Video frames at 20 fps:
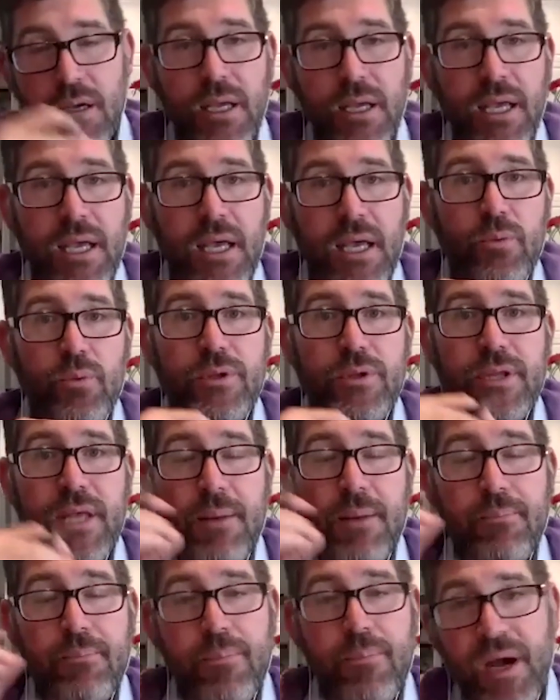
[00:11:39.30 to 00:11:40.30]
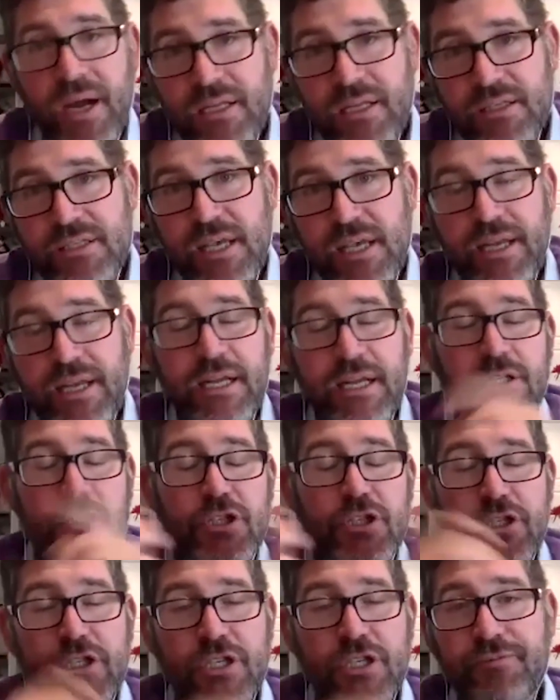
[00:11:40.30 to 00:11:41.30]
And with that mindset, it
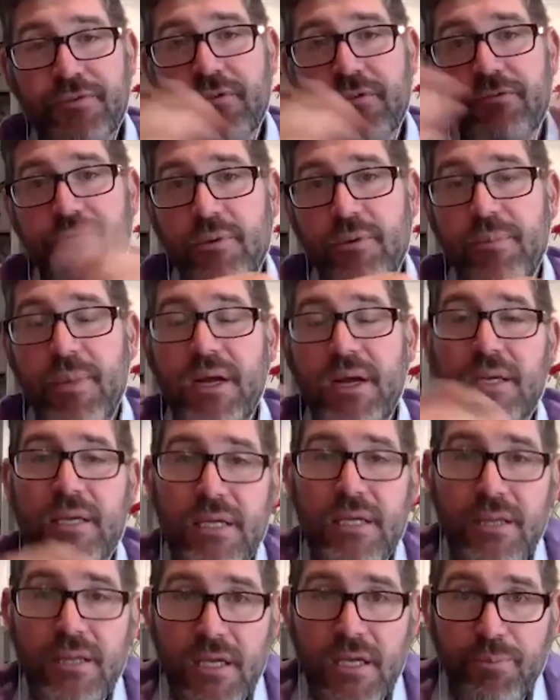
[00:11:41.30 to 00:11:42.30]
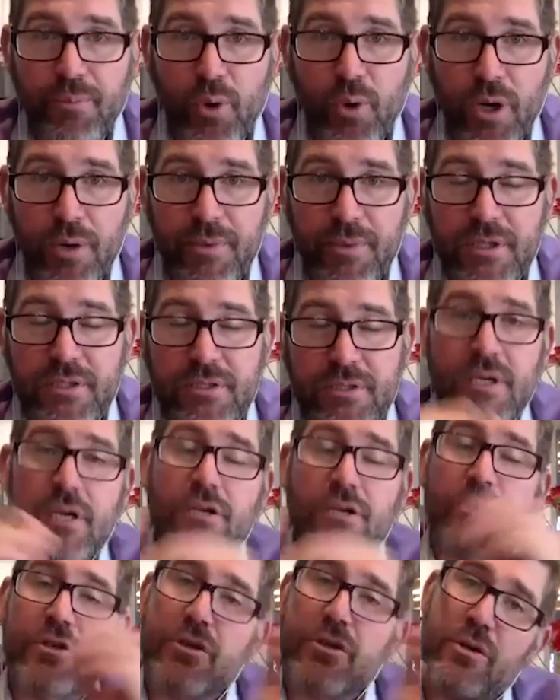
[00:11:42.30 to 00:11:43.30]
shifted from I need the appointments
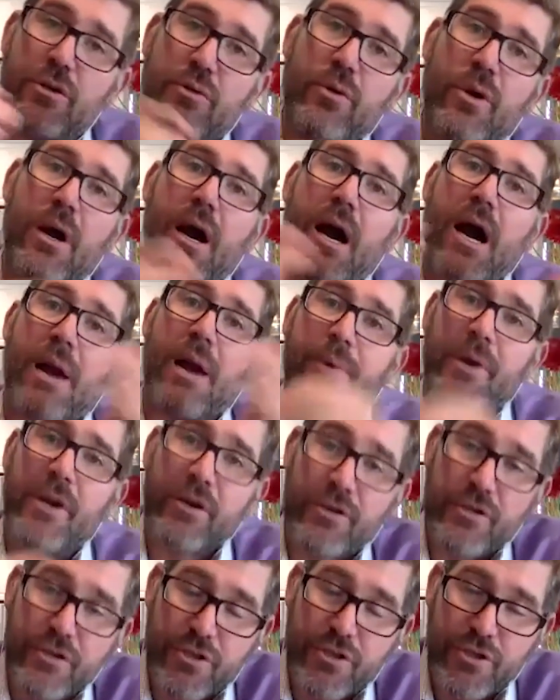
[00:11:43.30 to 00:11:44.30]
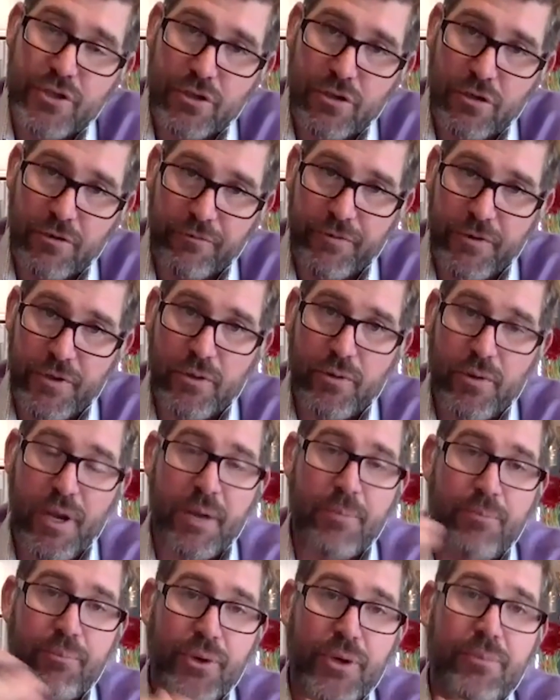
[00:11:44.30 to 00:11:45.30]
to I'm here to serve you
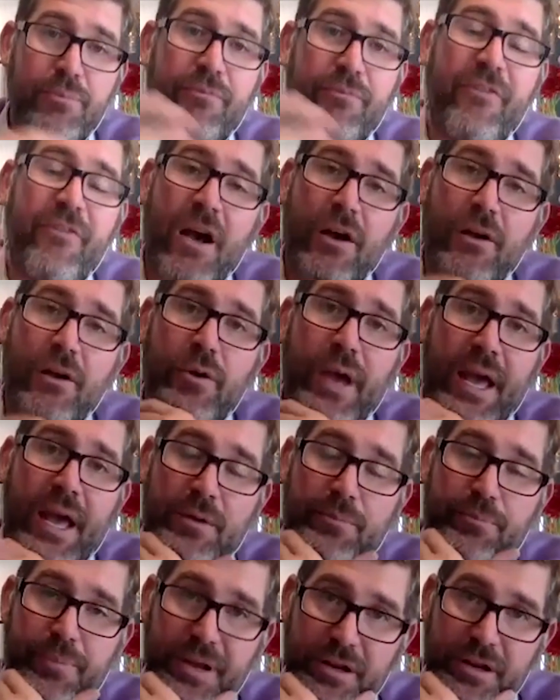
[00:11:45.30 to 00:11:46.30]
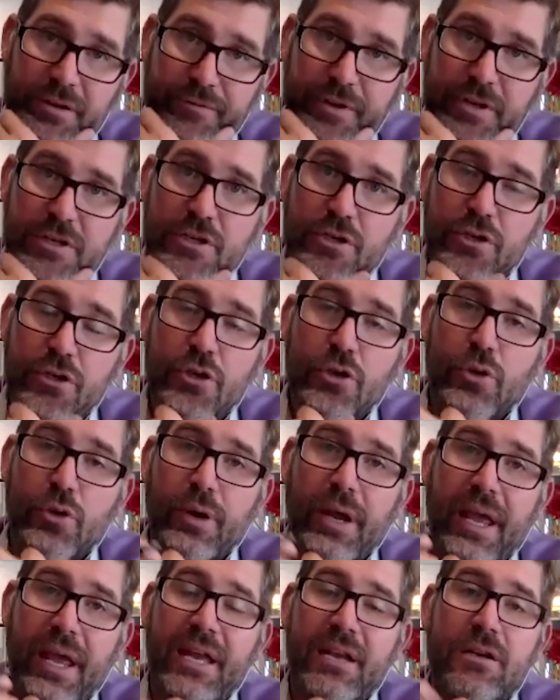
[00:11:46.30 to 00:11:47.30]
and bring value add benefit to
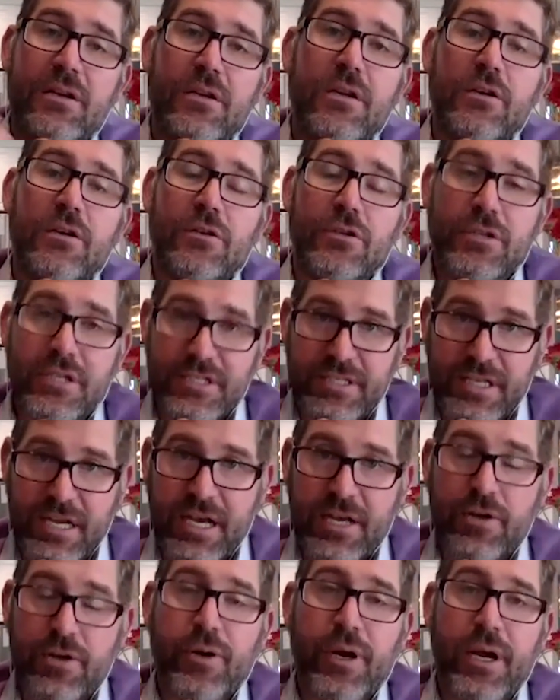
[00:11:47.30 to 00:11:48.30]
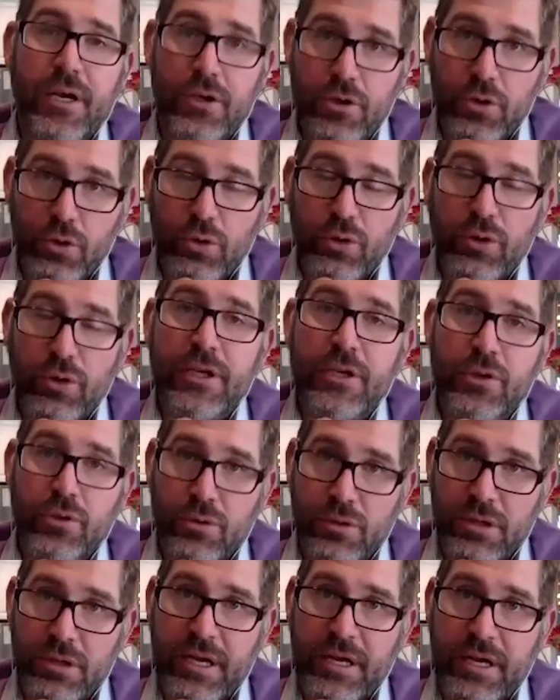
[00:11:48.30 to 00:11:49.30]
your end desire and goal in
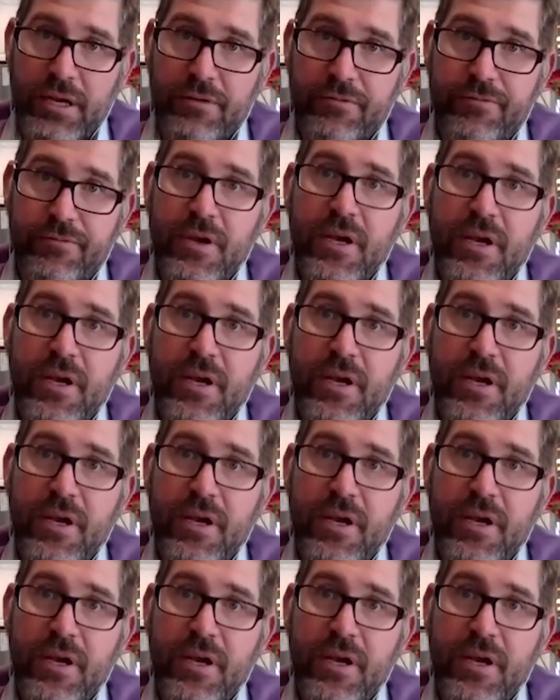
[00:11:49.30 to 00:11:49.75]
your life.